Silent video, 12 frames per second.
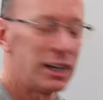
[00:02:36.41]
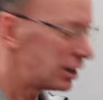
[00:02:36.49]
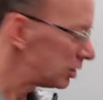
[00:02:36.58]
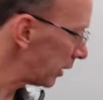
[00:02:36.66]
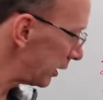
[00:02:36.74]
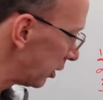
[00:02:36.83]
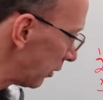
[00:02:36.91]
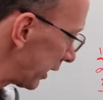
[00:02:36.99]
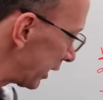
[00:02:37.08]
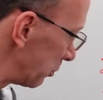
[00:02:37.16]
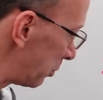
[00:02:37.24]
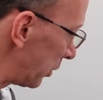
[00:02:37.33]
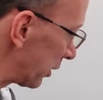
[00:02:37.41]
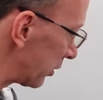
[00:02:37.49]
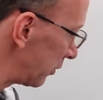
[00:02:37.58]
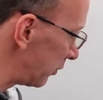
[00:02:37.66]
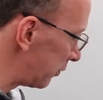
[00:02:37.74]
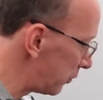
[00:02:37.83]
So I know I can put
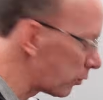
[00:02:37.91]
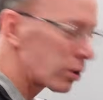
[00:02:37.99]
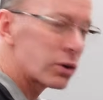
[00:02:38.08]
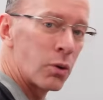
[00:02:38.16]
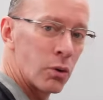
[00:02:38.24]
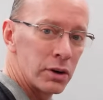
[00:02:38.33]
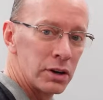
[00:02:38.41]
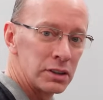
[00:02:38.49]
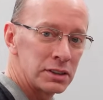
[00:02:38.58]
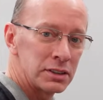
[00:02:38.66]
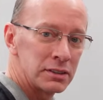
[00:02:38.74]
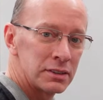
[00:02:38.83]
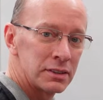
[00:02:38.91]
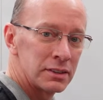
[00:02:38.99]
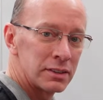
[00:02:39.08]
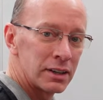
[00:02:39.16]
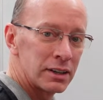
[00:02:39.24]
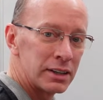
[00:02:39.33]
4 quarters
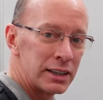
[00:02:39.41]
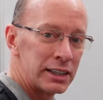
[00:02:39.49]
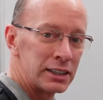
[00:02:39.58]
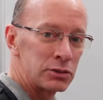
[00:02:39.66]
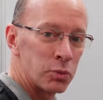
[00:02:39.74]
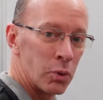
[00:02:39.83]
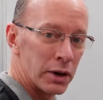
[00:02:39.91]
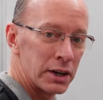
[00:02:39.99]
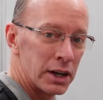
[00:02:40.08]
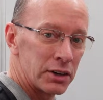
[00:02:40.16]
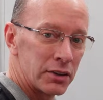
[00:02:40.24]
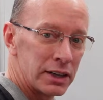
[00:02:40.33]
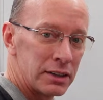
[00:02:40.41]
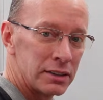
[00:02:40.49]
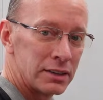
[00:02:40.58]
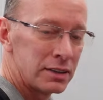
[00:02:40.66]
is 100,